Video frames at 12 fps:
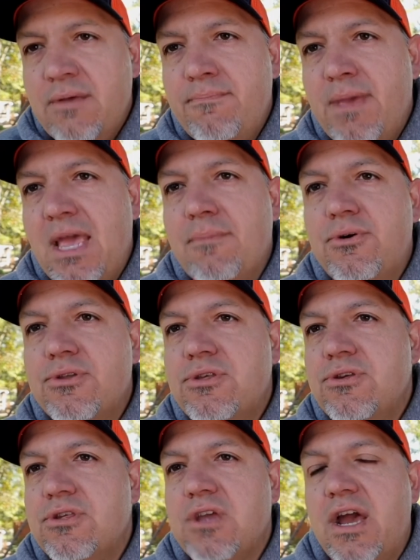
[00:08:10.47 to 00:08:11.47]
be able
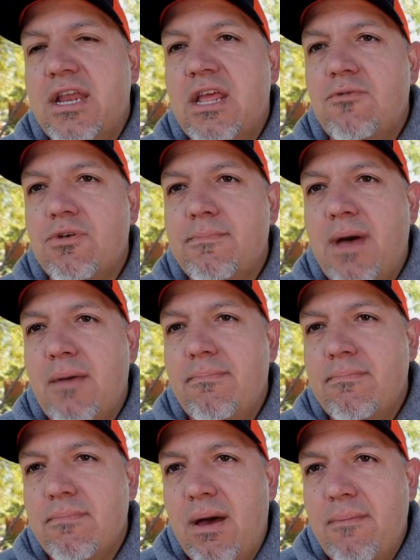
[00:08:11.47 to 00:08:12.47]
to sign in with
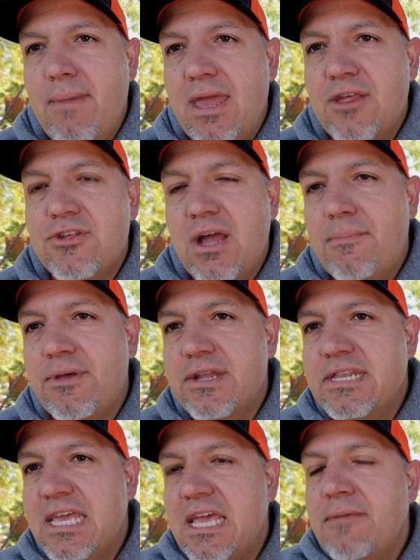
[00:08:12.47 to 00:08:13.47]
my managed Apple
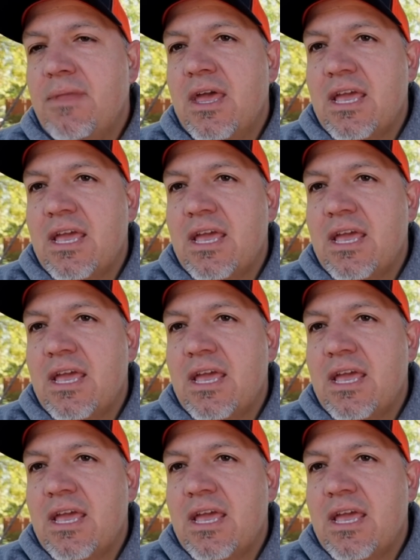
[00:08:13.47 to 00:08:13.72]
ID,